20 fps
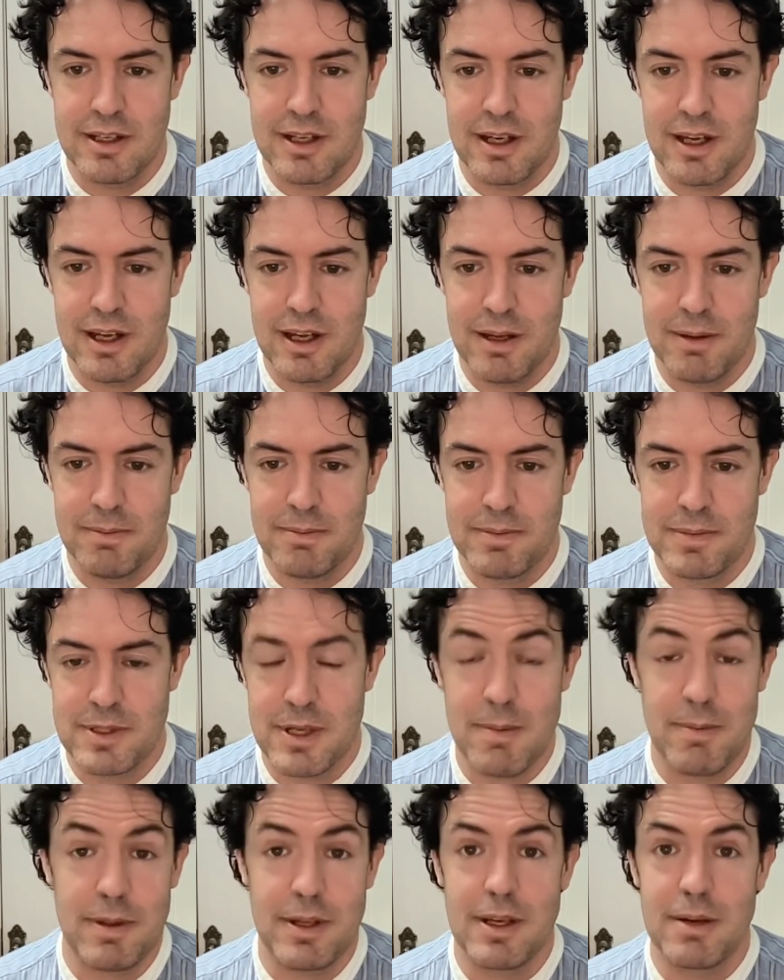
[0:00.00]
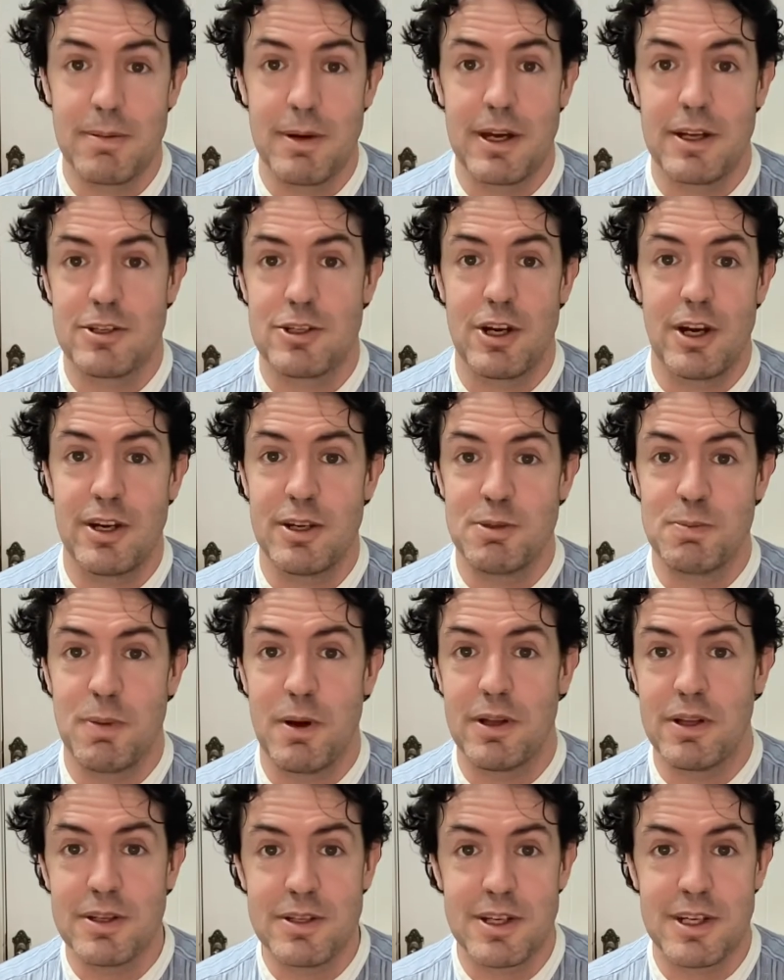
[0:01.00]
something about Chinese
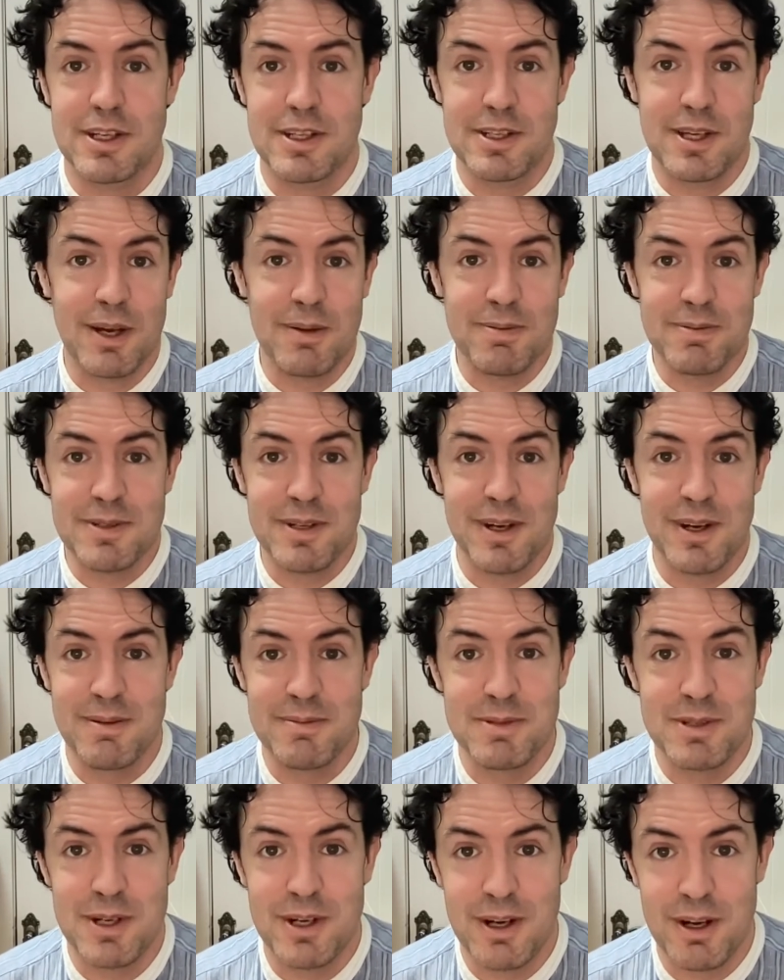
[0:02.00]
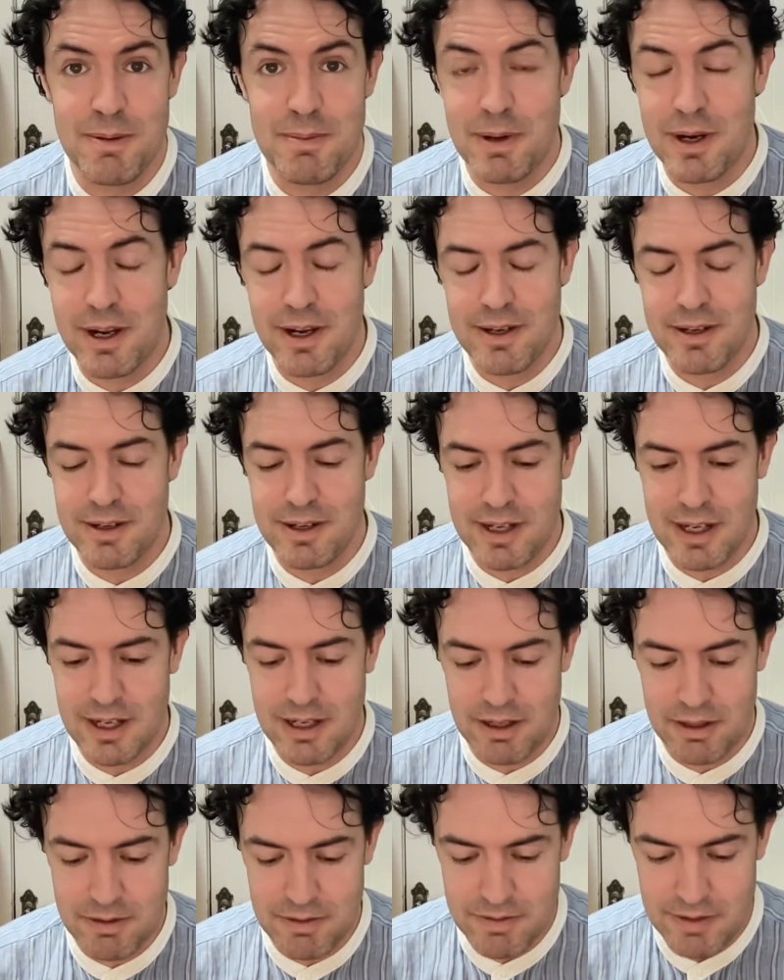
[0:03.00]
politics sometimes, you know, but I don't get a
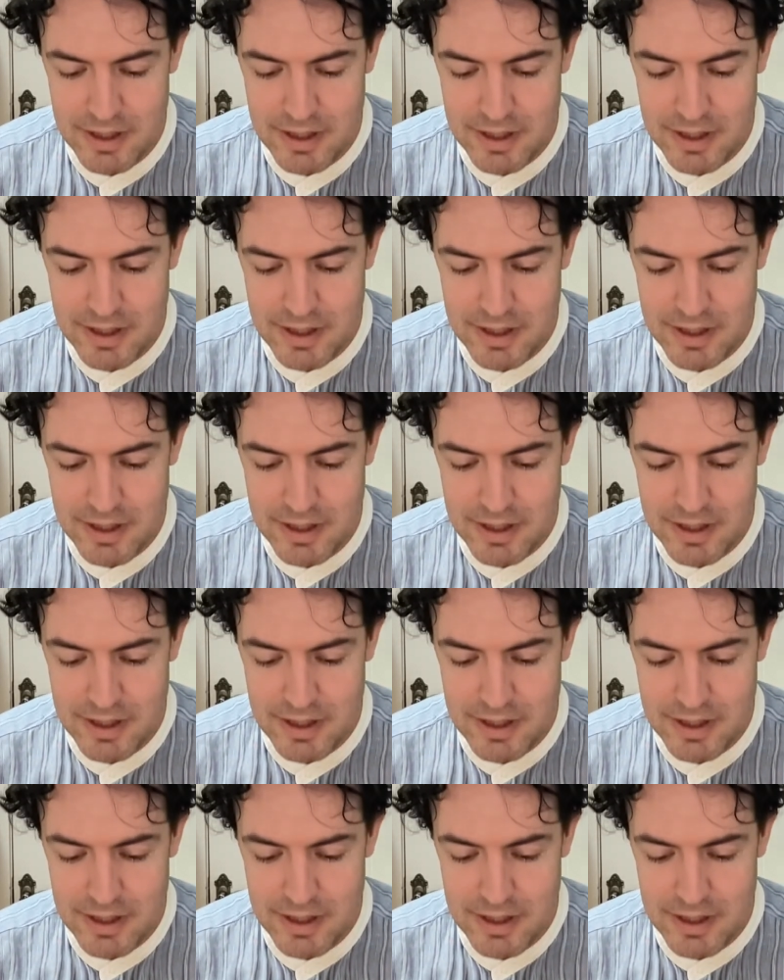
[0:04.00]
lot